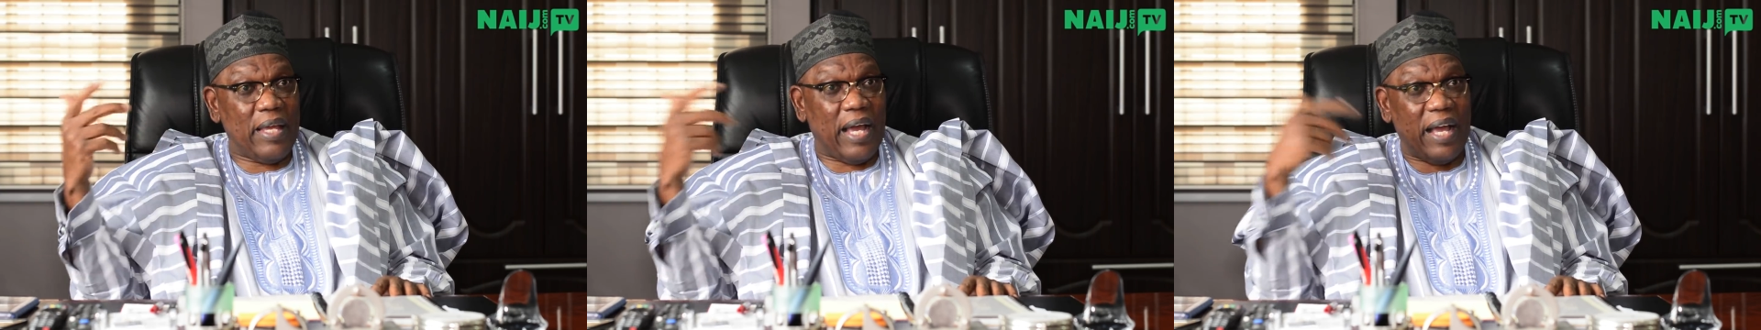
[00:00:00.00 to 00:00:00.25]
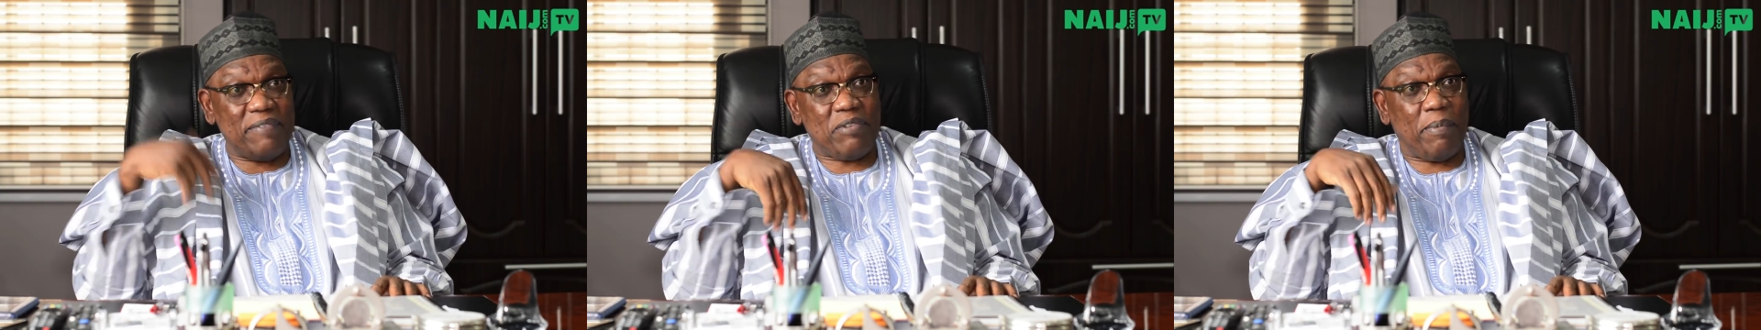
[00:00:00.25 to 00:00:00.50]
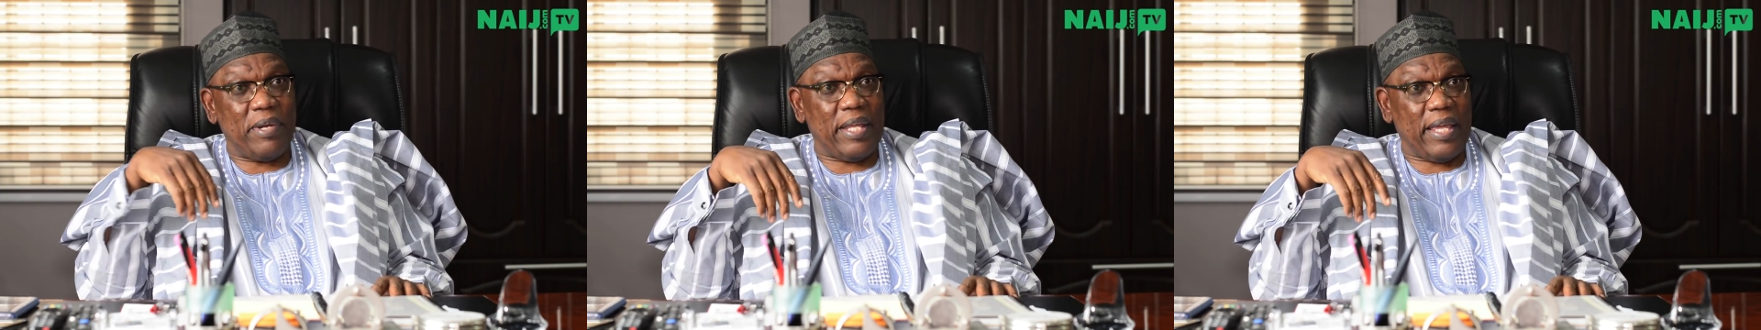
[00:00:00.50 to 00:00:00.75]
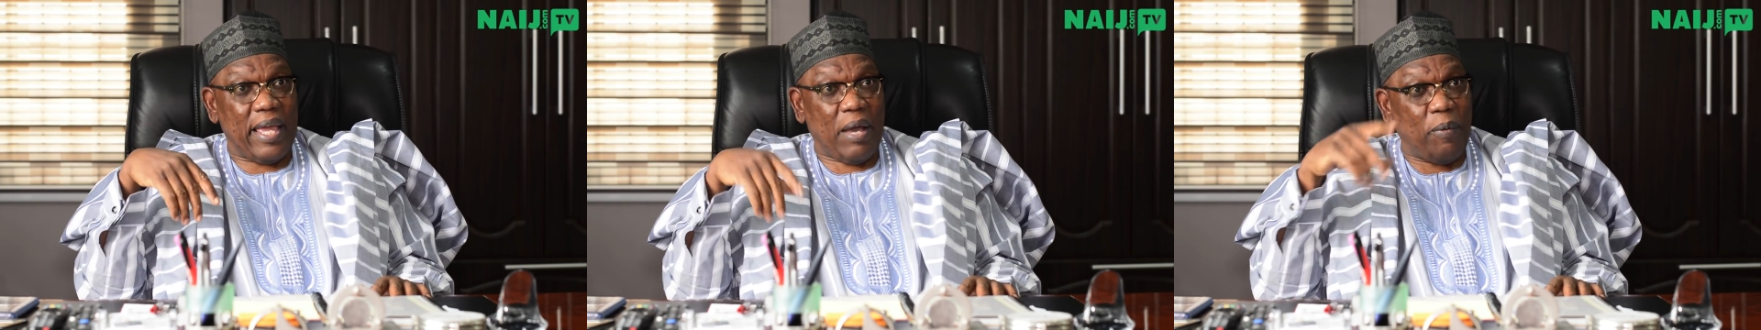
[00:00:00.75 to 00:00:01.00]
I have
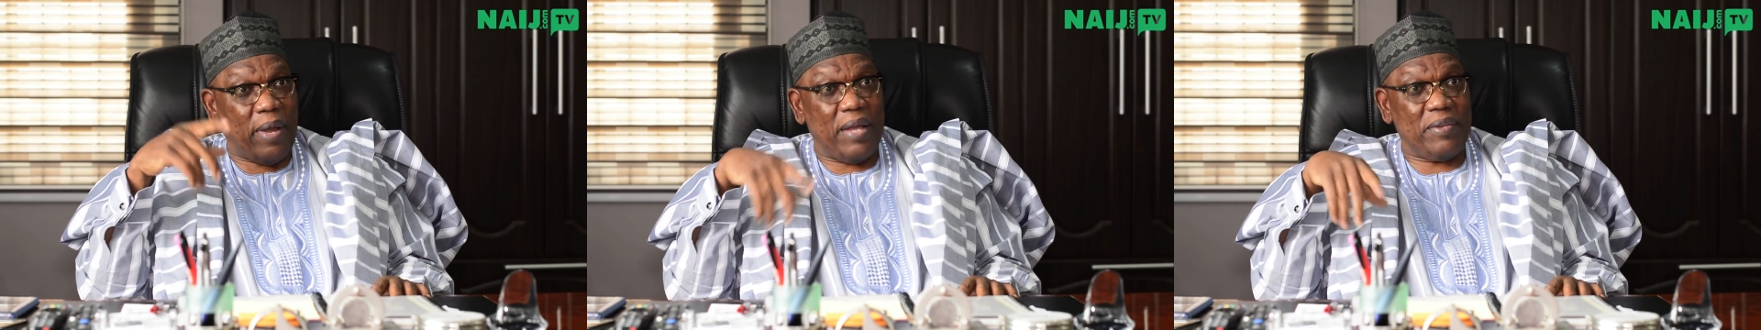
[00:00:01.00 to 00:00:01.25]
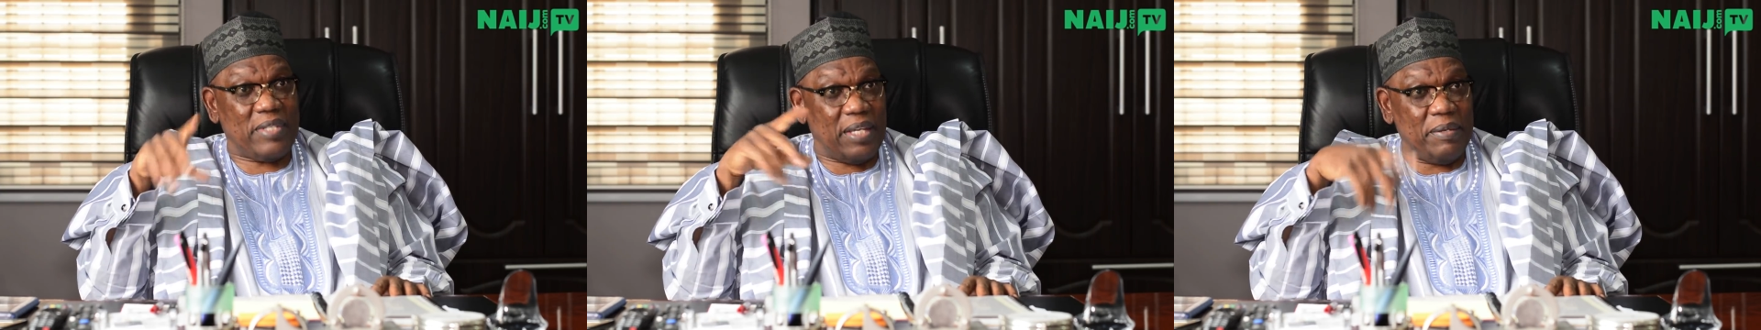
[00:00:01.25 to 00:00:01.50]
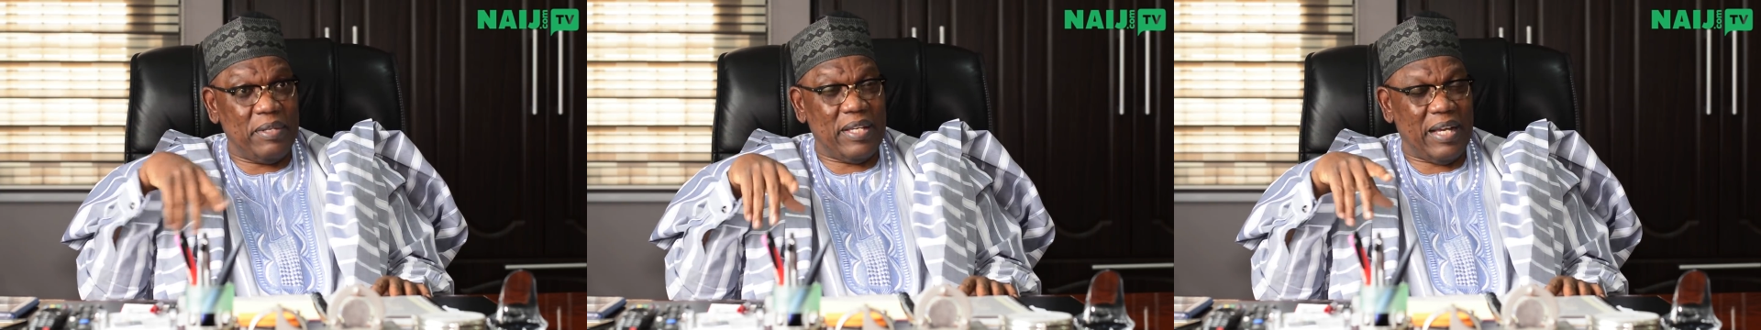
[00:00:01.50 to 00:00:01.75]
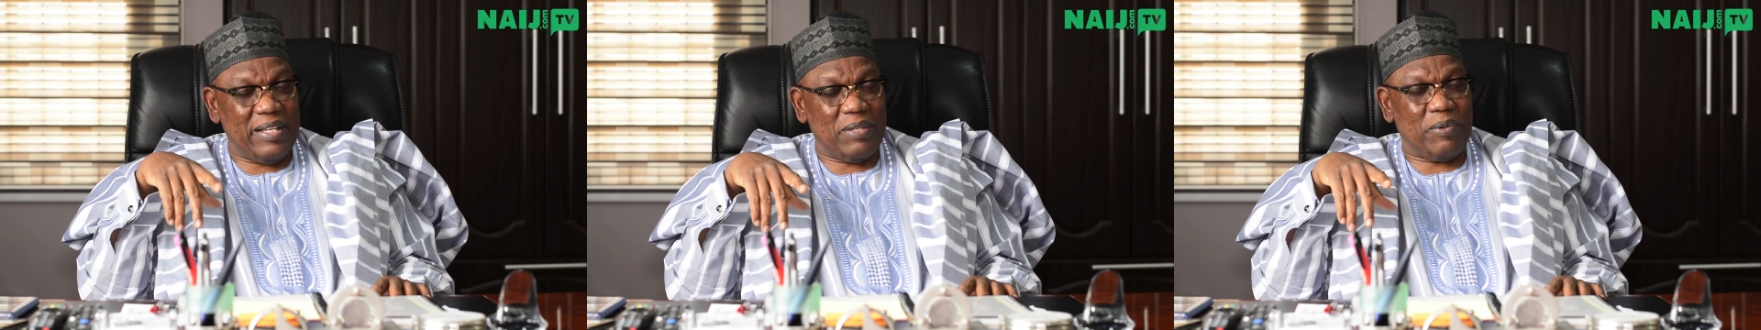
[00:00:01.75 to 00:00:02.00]
somebody here. Where you say
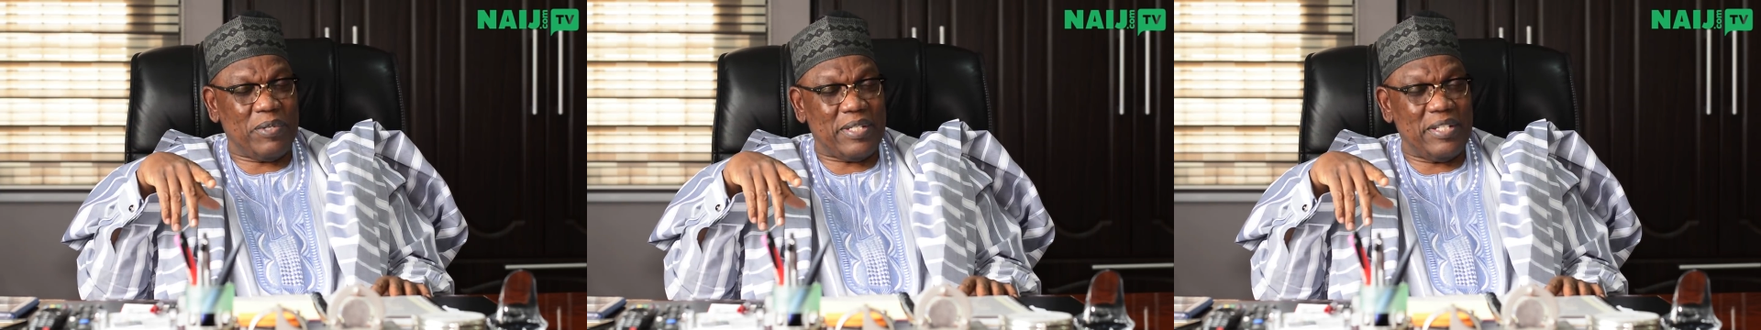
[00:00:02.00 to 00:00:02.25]
he was